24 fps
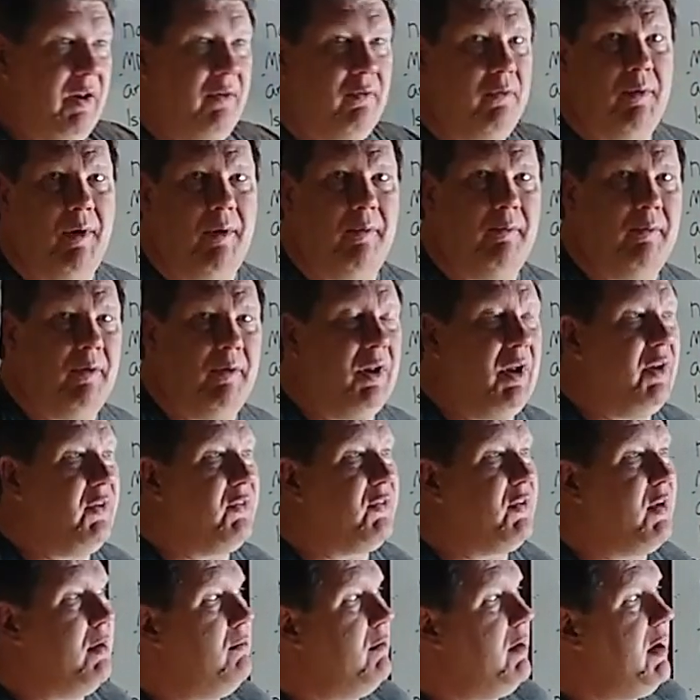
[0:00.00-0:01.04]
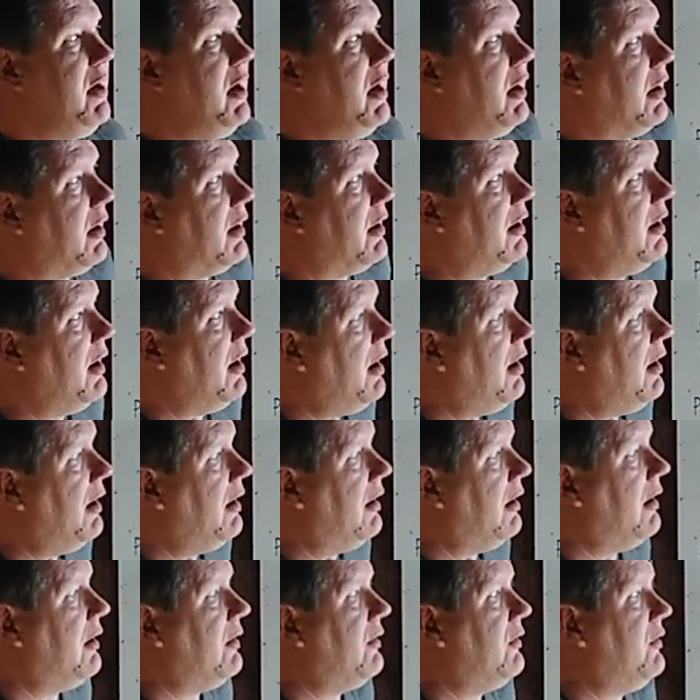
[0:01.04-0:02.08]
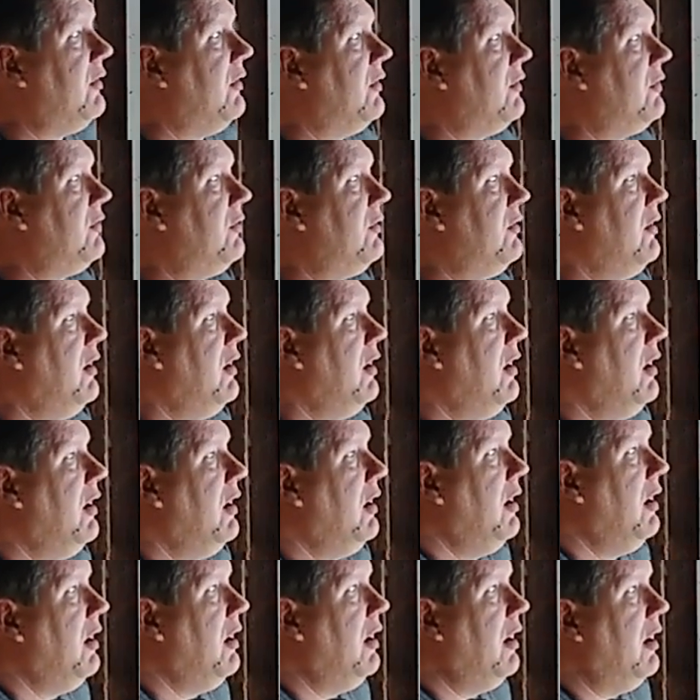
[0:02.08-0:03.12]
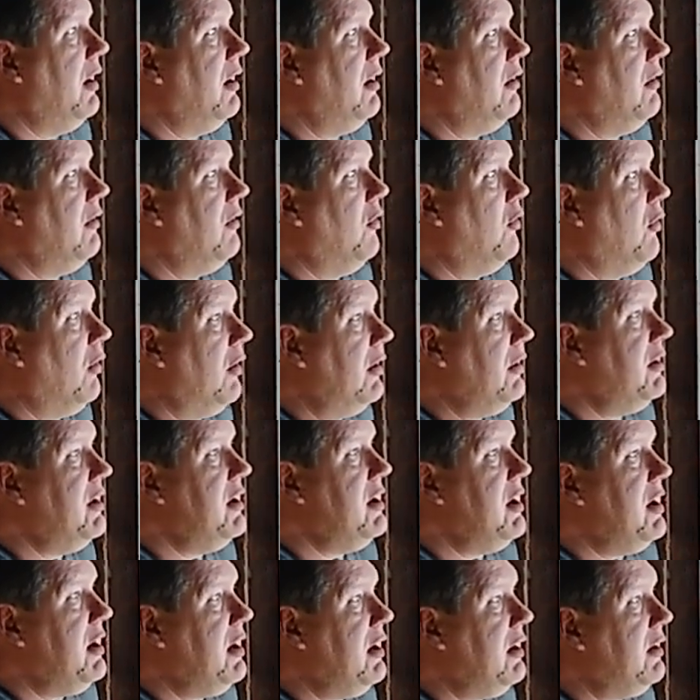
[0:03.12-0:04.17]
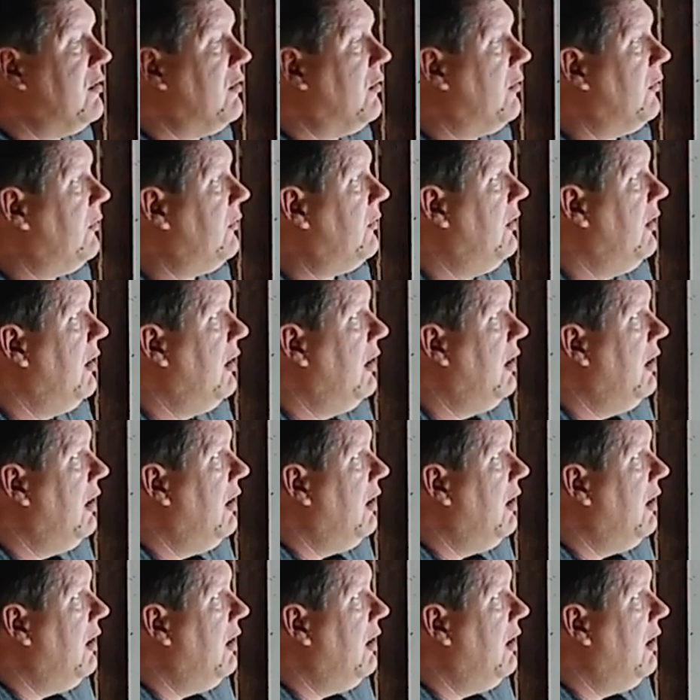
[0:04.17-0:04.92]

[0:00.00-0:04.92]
can't remember last time we had a guy like this on the Eagles.